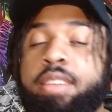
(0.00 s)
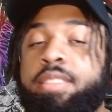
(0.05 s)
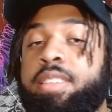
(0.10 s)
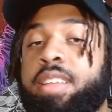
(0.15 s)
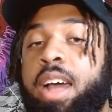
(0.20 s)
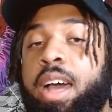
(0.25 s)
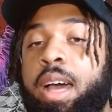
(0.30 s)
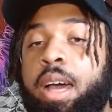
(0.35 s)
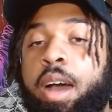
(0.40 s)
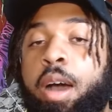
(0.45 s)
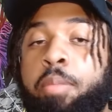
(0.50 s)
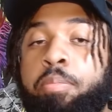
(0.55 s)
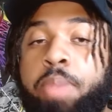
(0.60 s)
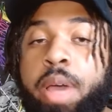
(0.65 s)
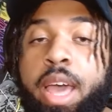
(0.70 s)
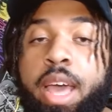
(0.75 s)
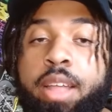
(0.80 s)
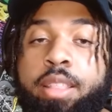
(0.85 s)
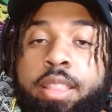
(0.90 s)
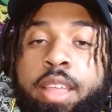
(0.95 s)
And that's not
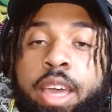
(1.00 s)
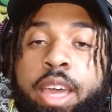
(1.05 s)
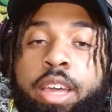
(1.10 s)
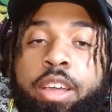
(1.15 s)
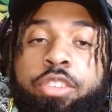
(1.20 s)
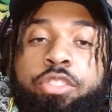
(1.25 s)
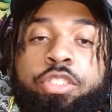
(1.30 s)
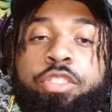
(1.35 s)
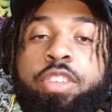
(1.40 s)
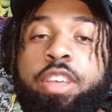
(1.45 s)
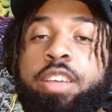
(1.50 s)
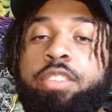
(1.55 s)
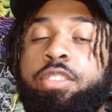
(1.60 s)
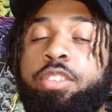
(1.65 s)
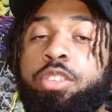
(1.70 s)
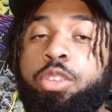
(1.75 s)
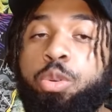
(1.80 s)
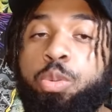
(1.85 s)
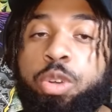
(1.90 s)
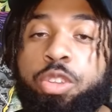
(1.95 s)
a bad thing. It
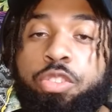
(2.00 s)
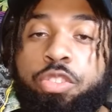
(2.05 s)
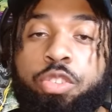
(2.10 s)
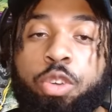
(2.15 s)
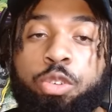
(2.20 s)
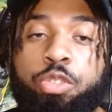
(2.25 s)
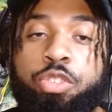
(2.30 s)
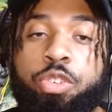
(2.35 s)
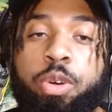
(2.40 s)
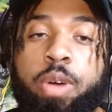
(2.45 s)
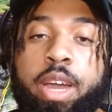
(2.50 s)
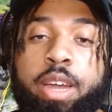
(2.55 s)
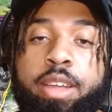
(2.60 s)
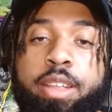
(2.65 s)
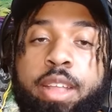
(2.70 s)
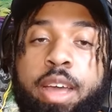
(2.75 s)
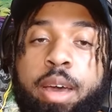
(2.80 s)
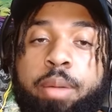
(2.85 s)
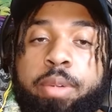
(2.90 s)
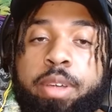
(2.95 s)
just has to do with
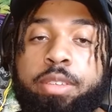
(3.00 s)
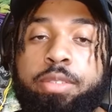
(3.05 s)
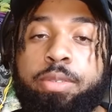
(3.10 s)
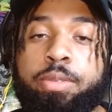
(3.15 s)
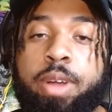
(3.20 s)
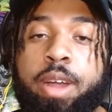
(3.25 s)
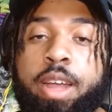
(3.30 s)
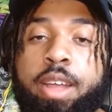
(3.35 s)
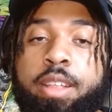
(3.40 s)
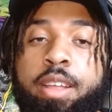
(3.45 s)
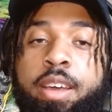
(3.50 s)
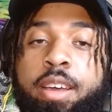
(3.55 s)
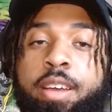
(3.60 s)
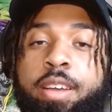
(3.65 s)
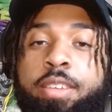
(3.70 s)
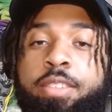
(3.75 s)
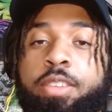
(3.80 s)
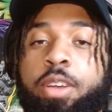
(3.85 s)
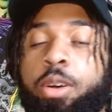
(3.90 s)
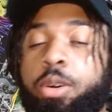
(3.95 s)
socioeconomics, right?